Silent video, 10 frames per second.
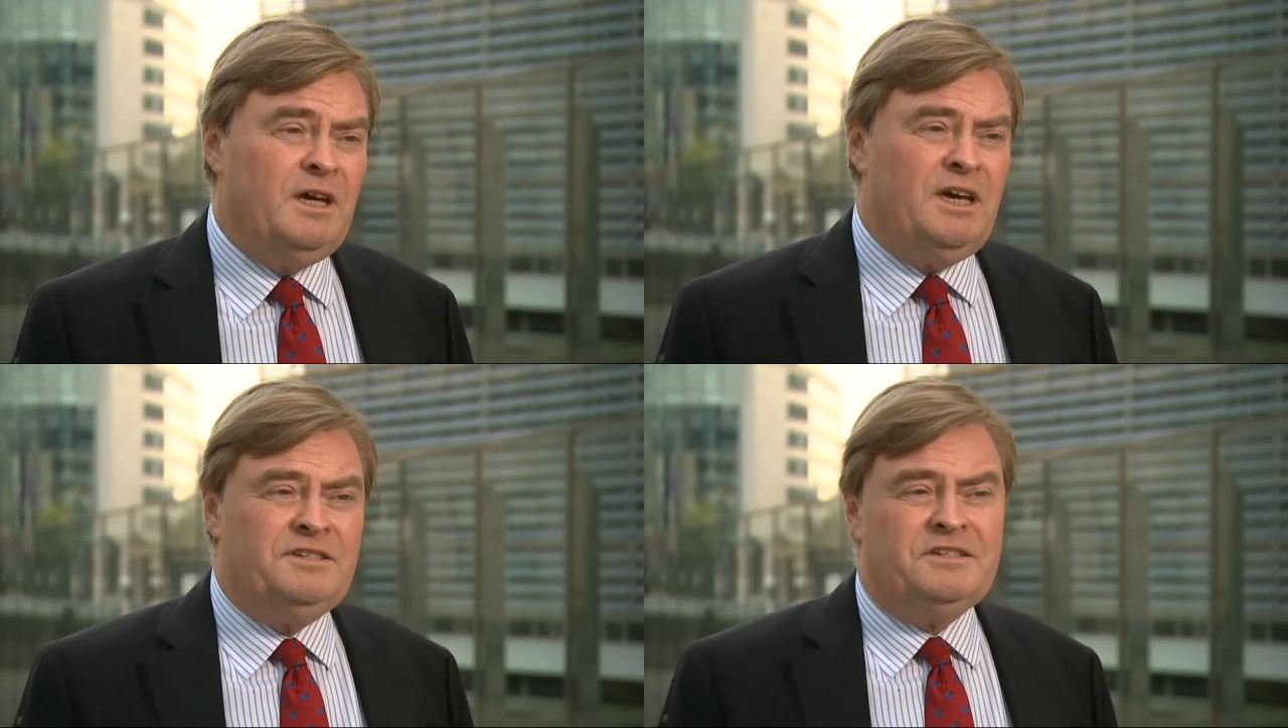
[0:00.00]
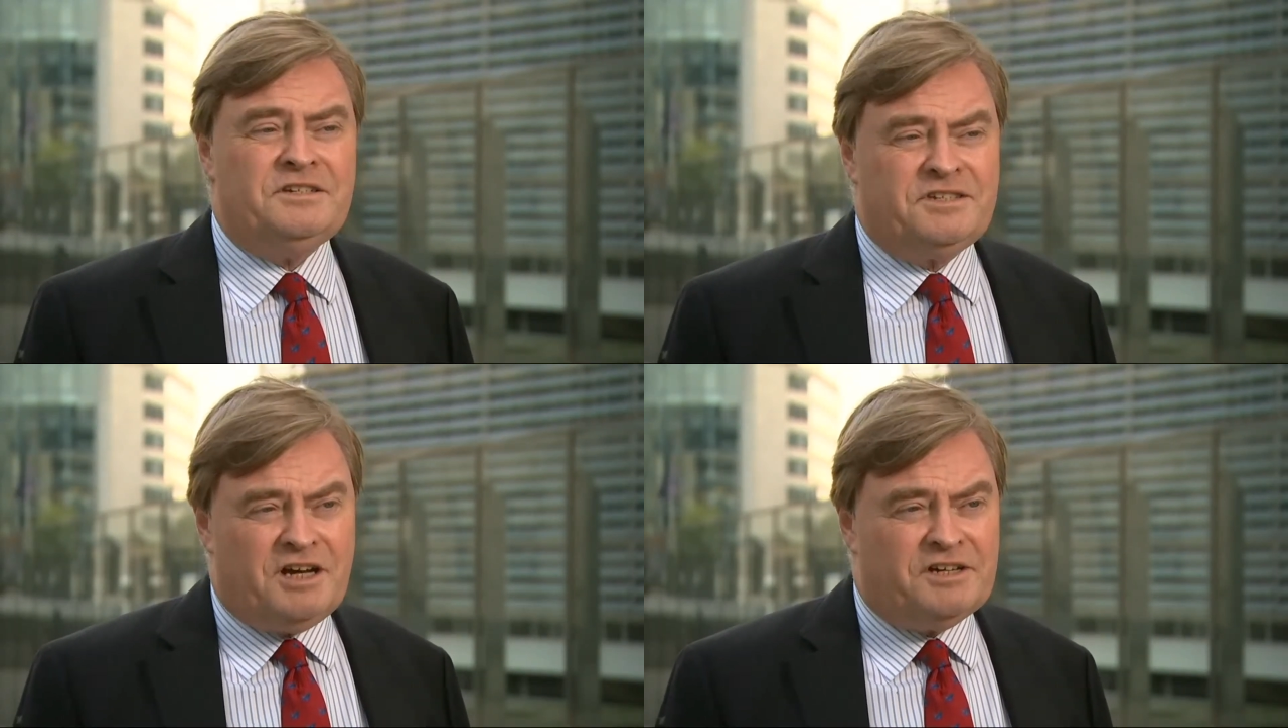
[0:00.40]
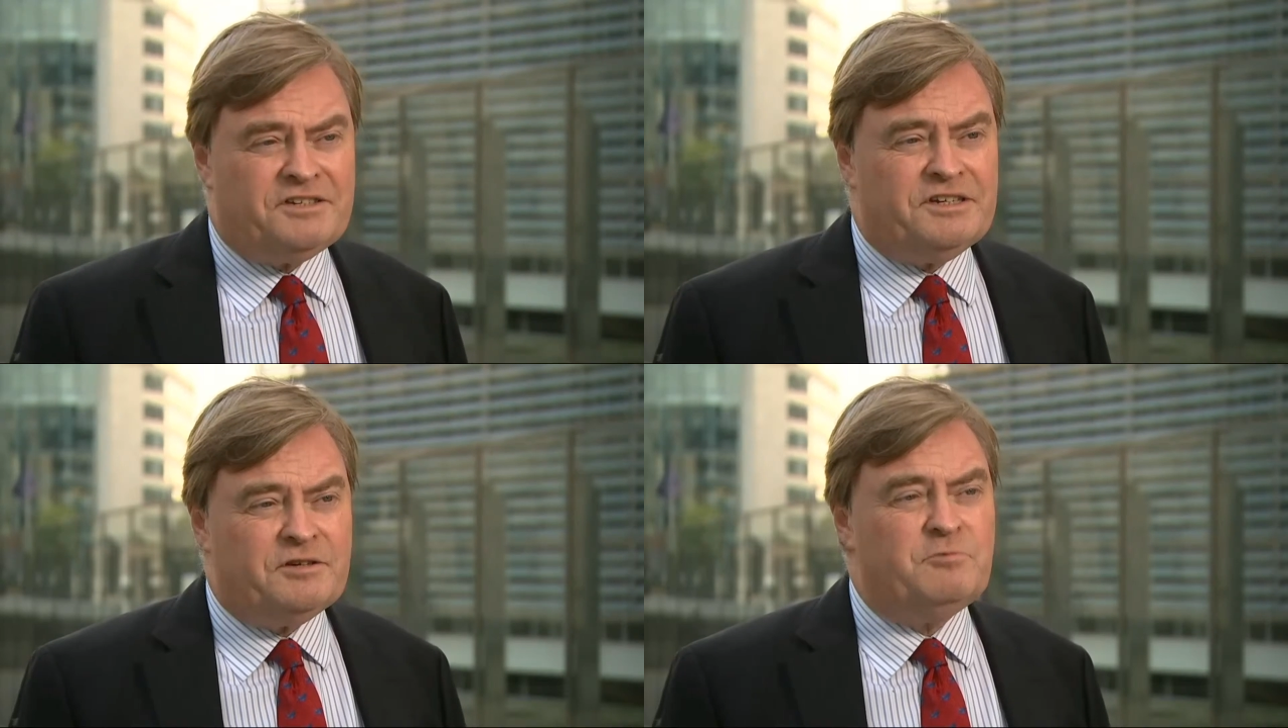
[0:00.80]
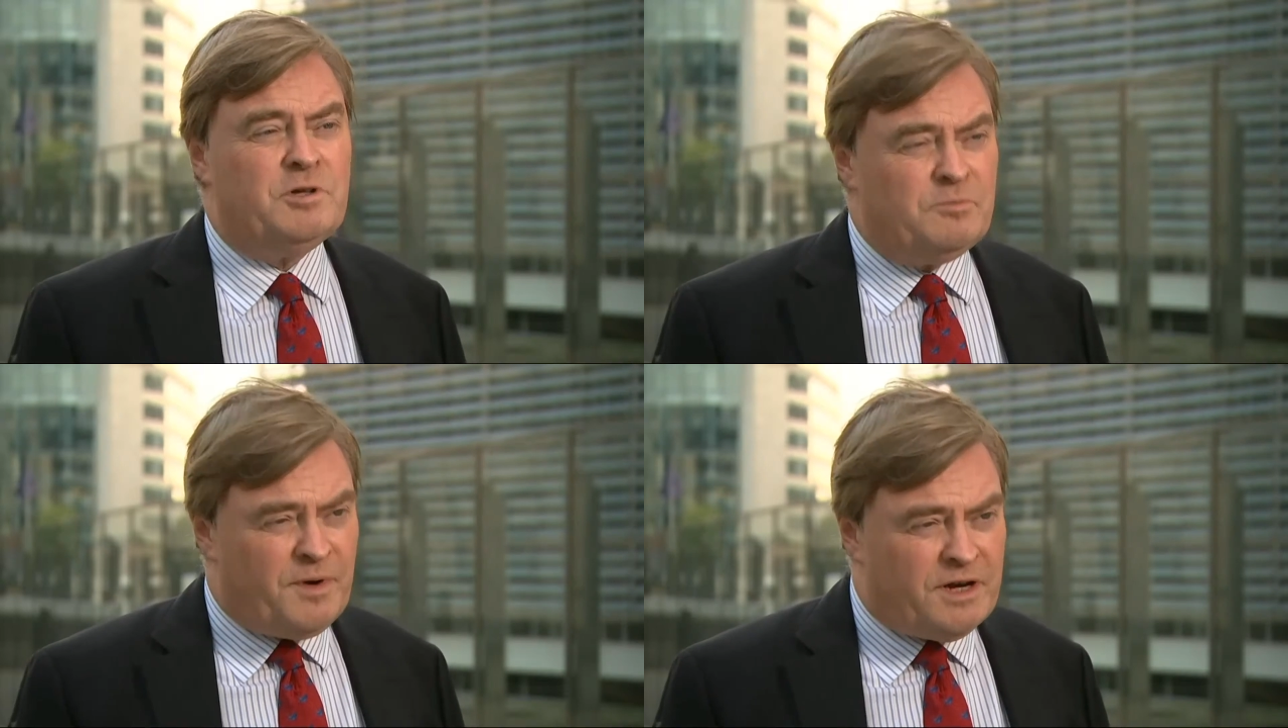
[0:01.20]
It's a disaster. It's a
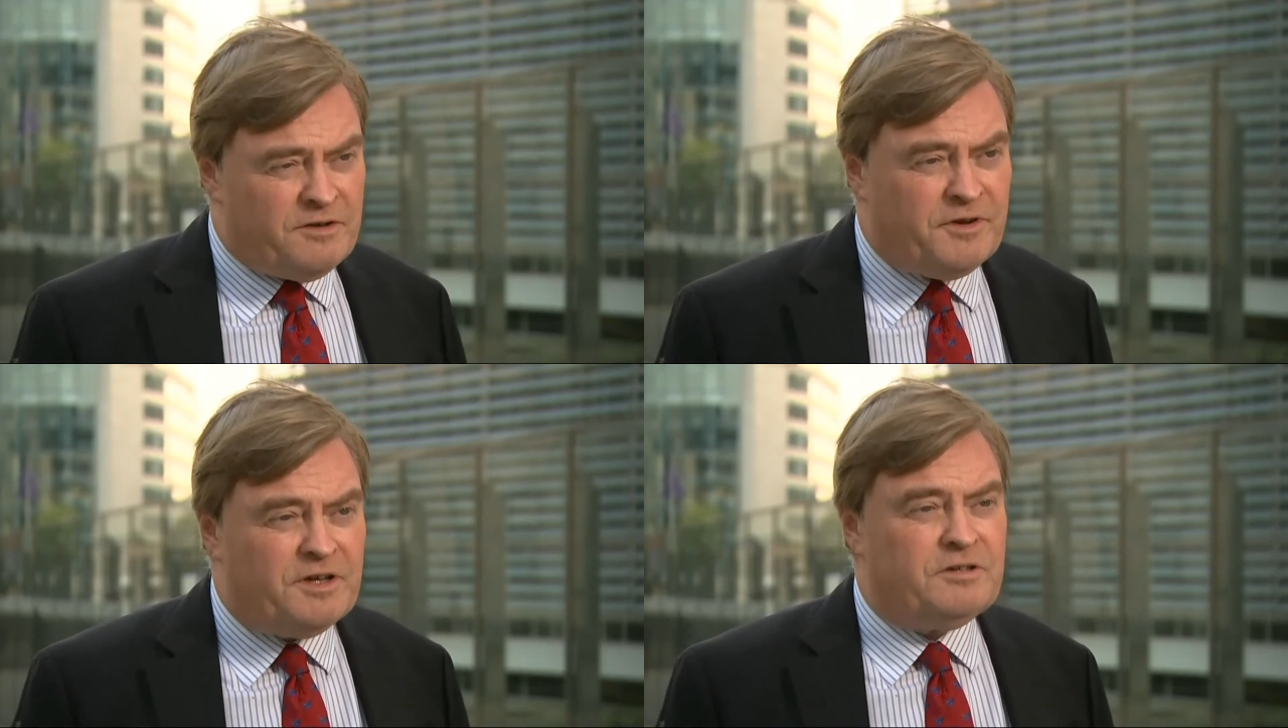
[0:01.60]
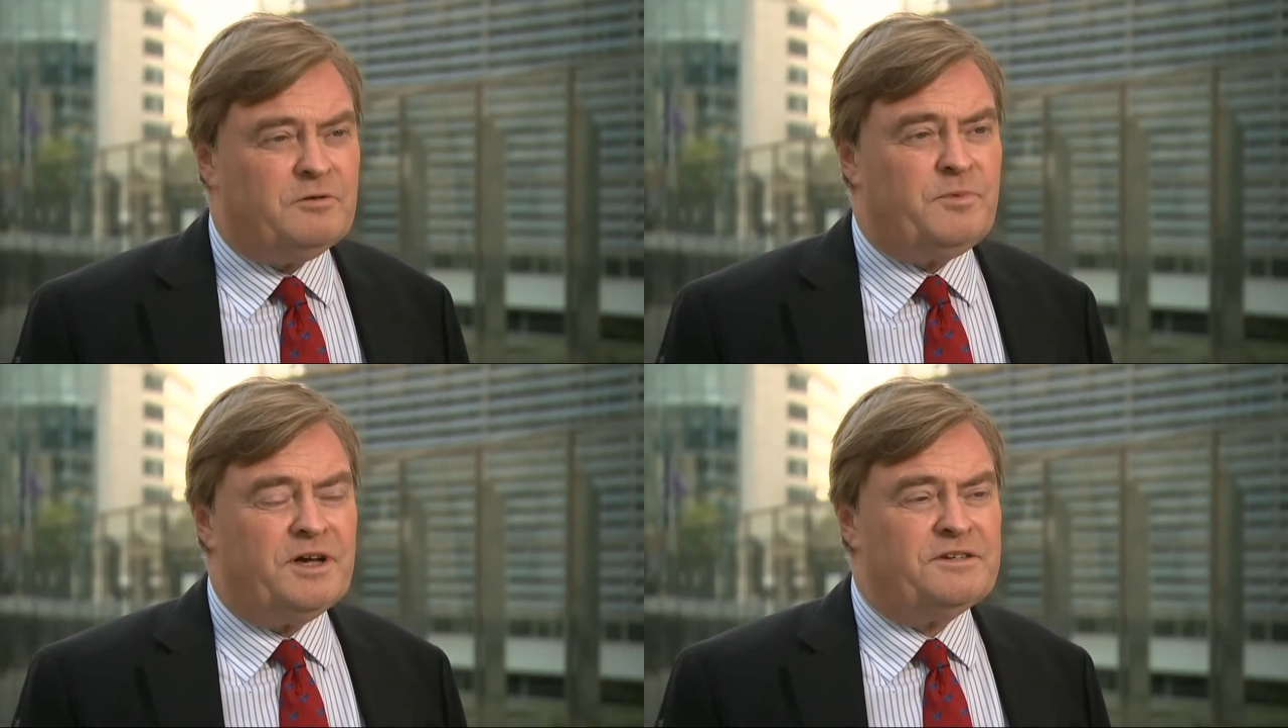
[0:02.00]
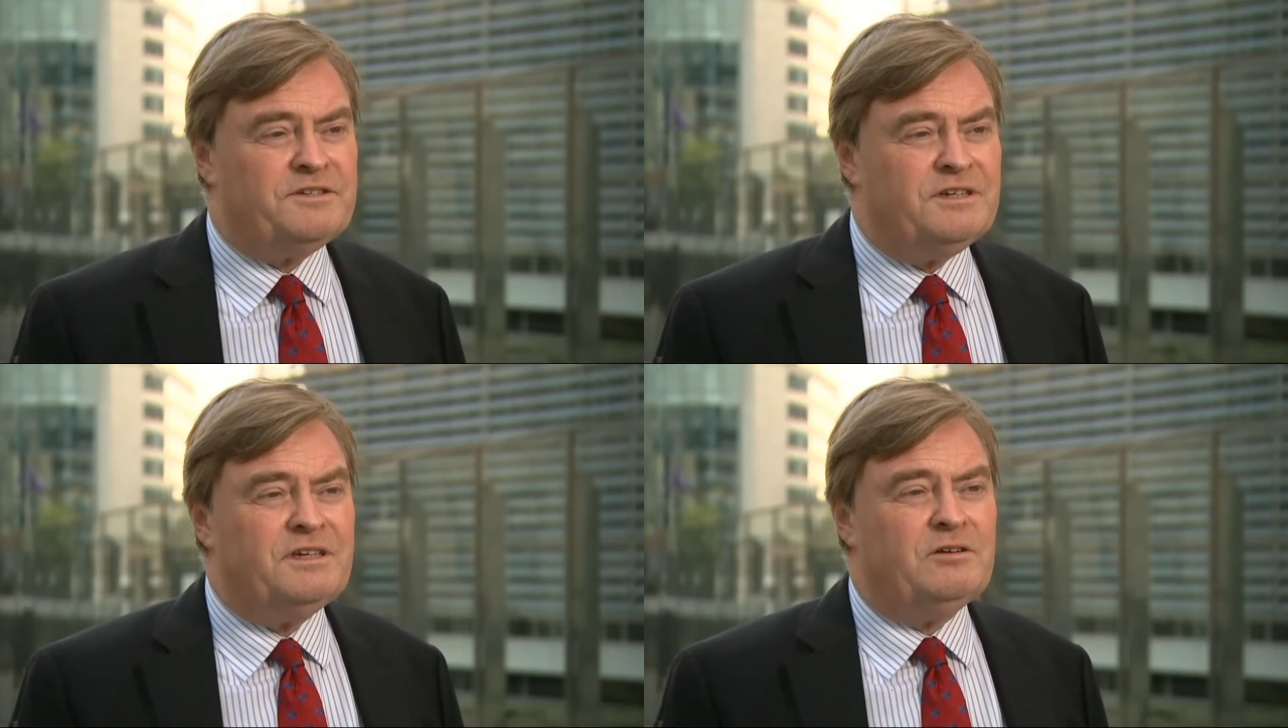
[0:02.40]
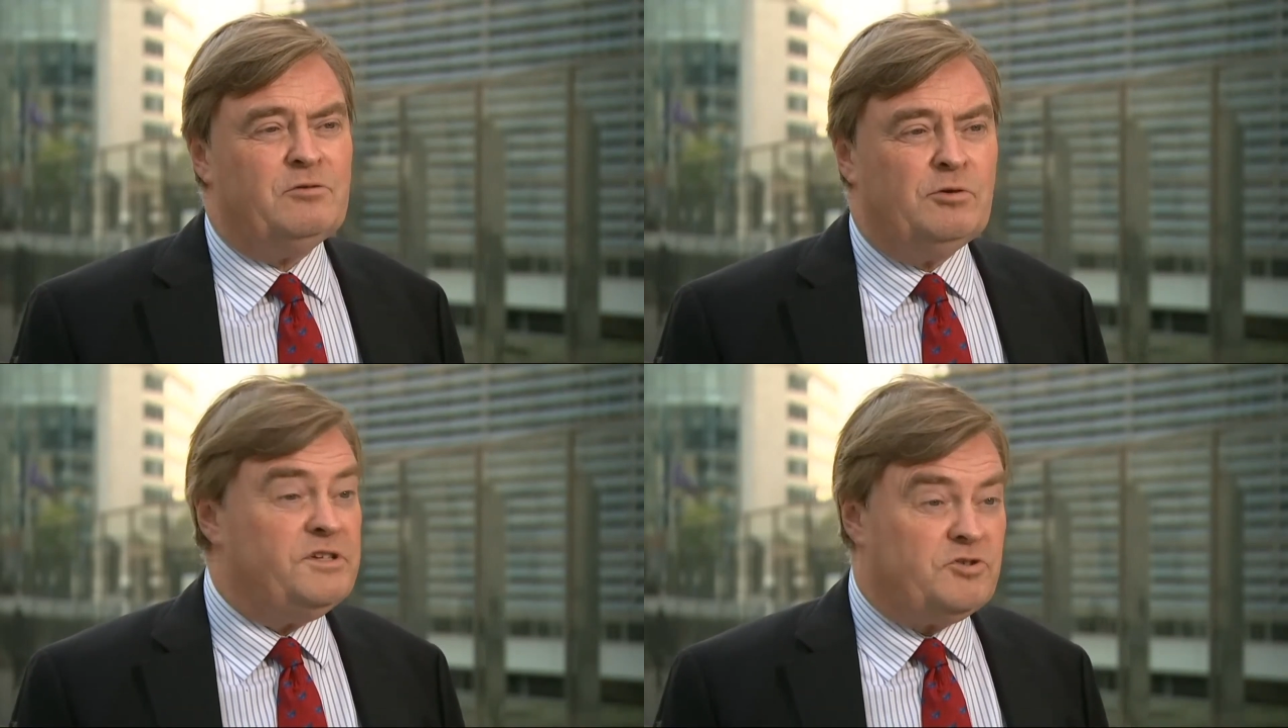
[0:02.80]
real benefit of Brexit,
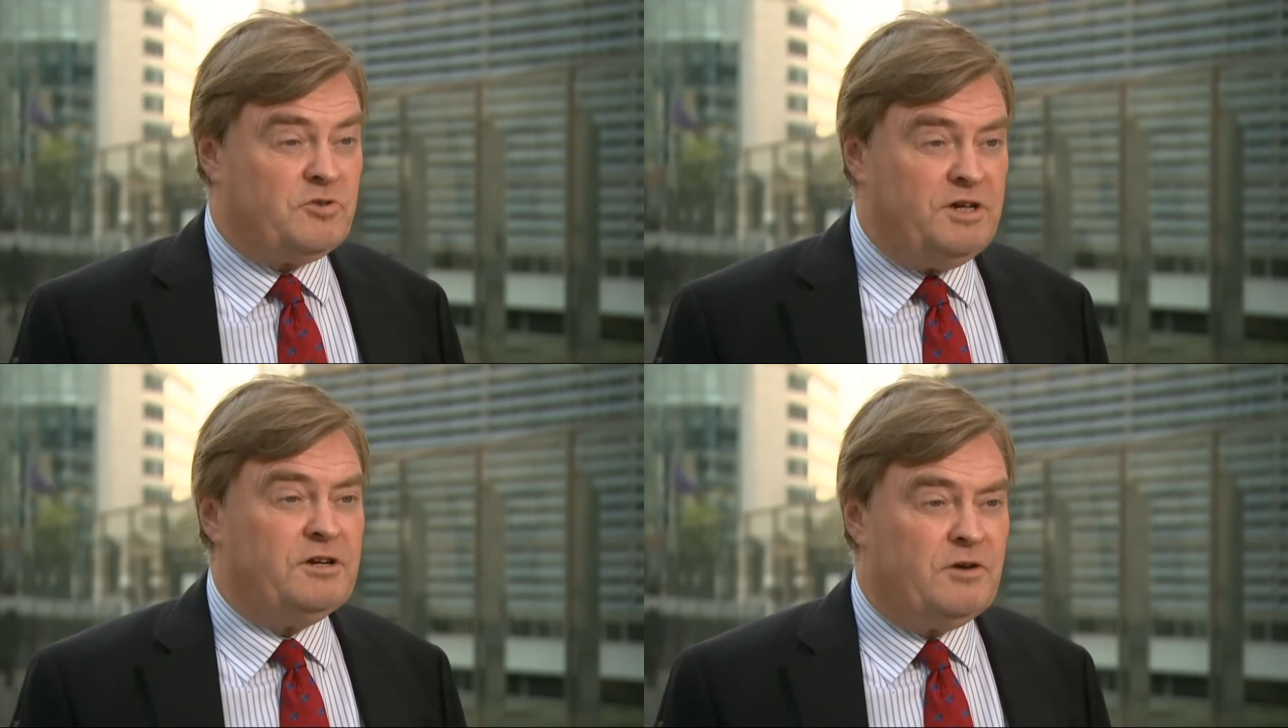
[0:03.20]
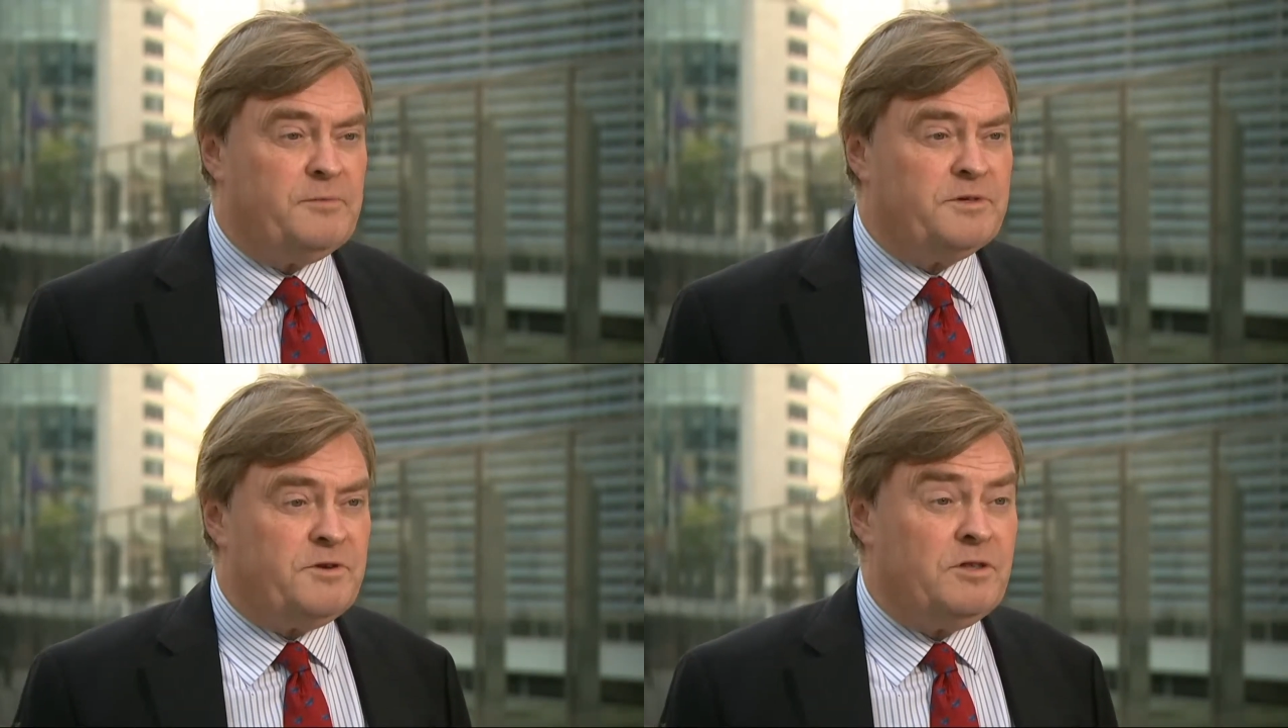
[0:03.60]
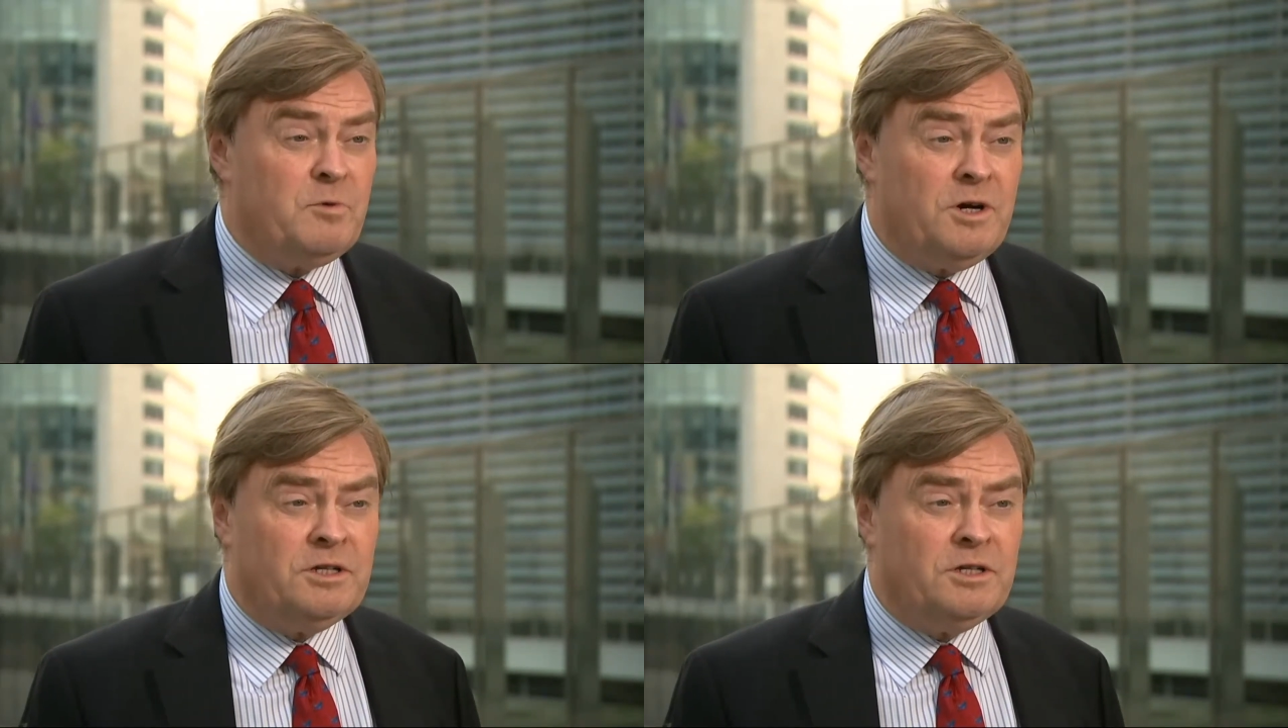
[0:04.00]
all these trade agreements around the world.